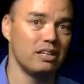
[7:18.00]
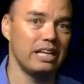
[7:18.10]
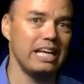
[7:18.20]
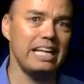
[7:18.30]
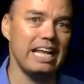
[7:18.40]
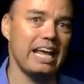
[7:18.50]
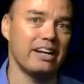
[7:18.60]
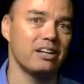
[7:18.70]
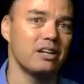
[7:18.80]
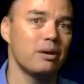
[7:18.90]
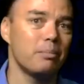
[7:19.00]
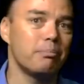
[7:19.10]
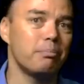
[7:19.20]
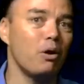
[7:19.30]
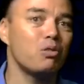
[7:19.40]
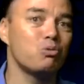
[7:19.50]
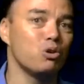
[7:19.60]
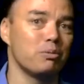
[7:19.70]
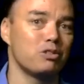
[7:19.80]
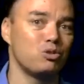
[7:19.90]
In the end, both
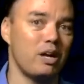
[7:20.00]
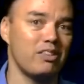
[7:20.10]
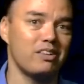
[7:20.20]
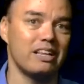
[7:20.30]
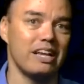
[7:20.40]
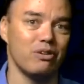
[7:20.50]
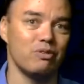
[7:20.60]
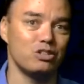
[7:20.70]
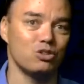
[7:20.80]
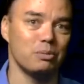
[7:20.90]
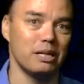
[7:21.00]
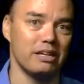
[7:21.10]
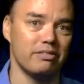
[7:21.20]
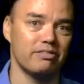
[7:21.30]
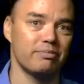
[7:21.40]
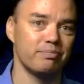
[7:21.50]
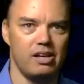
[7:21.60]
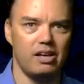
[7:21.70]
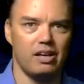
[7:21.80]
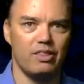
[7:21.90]
groups strengthened their original belief.
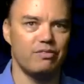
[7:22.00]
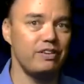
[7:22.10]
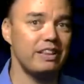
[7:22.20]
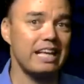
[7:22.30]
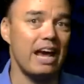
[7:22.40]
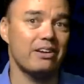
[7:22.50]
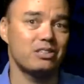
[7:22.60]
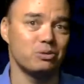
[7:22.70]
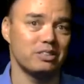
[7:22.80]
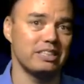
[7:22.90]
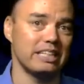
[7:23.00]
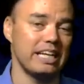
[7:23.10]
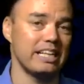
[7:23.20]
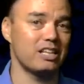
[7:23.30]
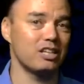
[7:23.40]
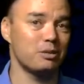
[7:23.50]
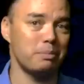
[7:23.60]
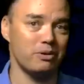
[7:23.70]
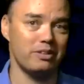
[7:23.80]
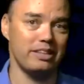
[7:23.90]
The fifth characteristic is
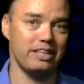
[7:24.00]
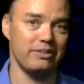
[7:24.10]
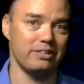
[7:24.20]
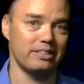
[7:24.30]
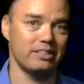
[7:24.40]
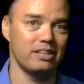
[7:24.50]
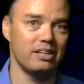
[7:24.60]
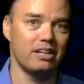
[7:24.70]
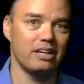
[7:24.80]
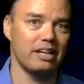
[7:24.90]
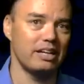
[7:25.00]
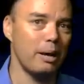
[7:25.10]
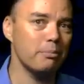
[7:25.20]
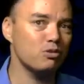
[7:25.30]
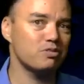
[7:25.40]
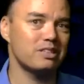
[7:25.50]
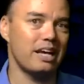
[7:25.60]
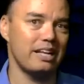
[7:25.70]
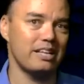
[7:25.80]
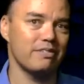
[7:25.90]
conspiracy theories. A number of
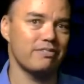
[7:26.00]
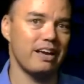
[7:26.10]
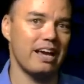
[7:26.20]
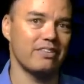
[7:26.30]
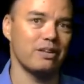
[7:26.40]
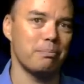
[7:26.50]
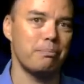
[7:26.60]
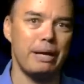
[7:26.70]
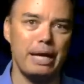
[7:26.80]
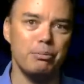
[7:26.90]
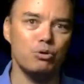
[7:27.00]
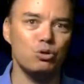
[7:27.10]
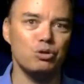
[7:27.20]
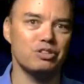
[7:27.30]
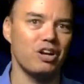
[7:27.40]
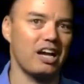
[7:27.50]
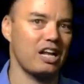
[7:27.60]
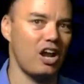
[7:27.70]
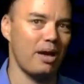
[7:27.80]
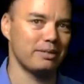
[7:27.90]
studies have found that people who deny
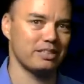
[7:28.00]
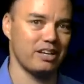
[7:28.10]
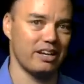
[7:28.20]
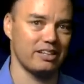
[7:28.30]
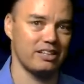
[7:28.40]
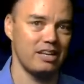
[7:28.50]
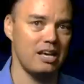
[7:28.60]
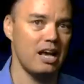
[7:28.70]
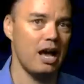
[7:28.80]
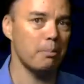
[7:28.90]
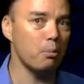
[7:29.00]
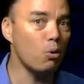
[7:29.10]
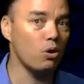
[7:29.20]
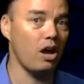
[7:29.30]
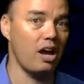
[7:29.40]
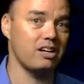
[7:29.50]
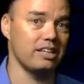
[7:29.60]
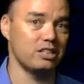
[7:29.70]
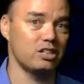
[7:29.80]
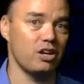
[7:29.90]
climate science are more likely
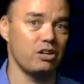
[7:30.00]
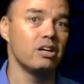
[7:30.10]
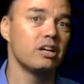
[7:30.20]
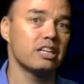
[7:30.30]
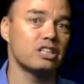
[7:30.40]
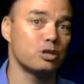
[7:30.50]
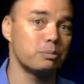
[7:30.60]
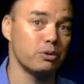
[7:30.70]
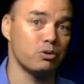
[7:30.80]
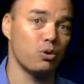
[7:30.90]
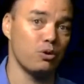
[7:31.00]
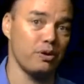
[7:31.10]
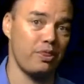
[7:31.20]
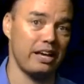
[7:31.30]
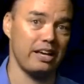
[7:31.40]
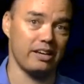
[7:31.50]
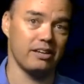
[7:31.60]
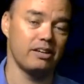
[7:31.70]
to show conspiratorial thinking.